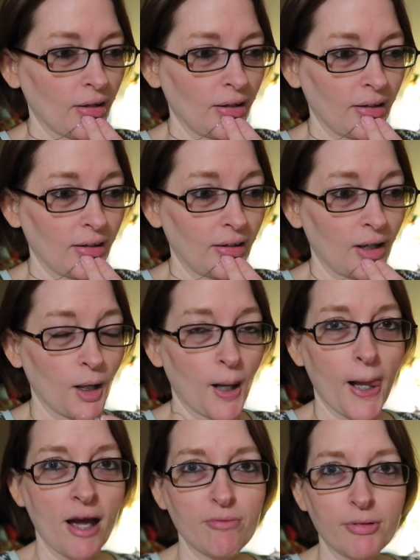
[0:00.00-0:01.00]

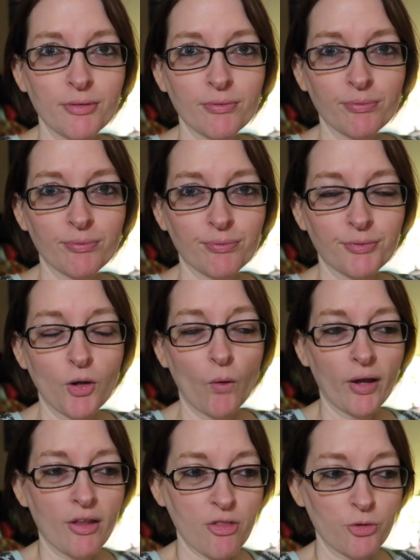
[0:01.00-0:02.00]
uh, I've been
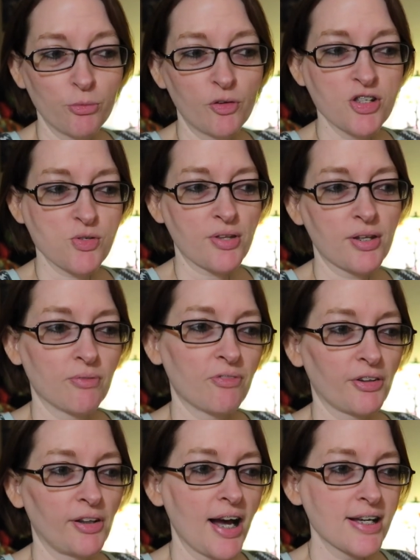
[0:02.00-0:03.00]
going through movies with him
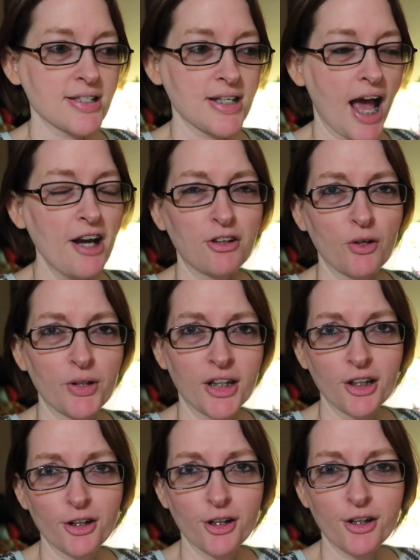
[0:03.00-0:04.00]
for the last, I don't know,
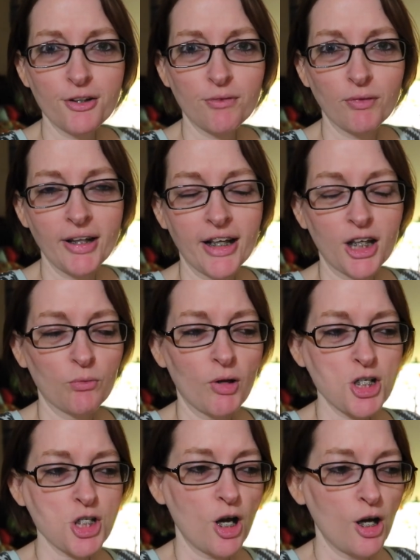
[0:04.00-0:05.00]
year, letting him
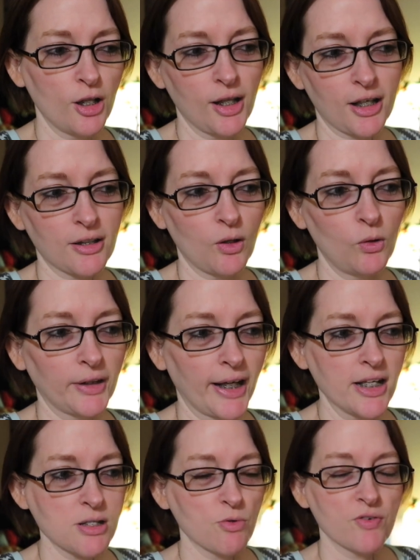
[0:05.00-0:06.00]
watch all like the old
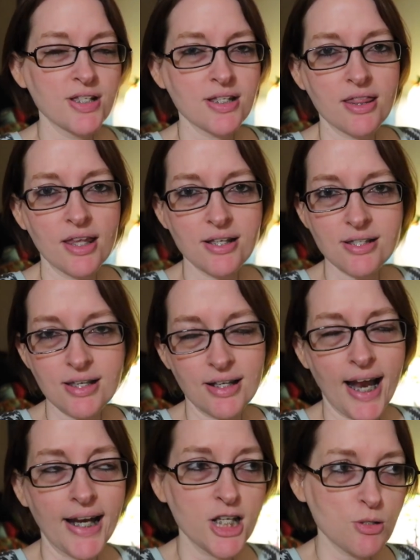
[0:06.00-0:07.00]
80s movies and things
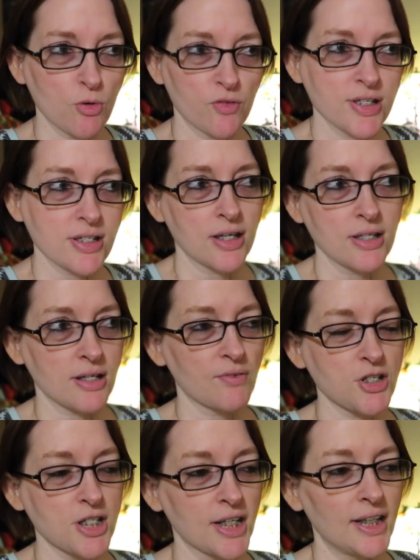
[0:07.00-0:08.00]
and 90s movies that he's
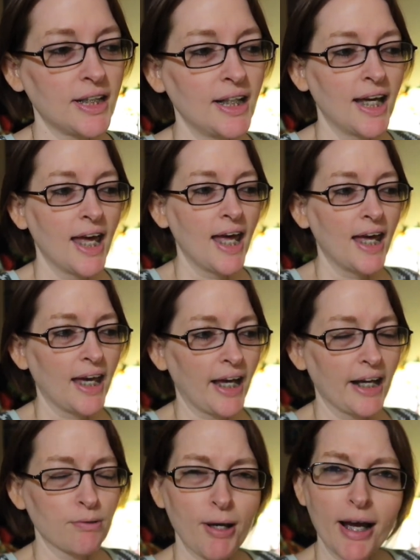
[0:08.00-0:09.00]
never seen.
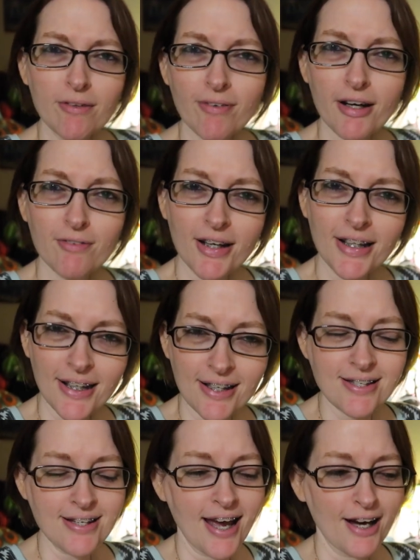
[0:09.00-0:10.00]
And I'm kind of out of
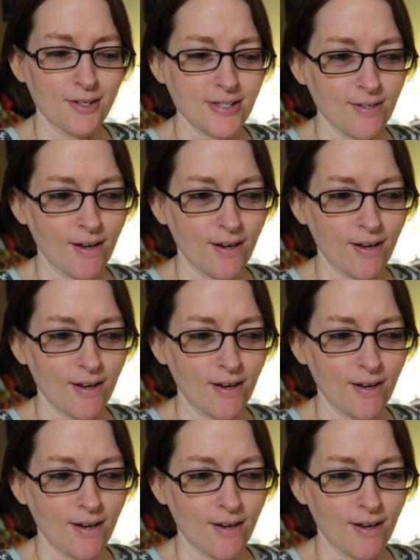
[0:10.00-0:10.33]
ideas now,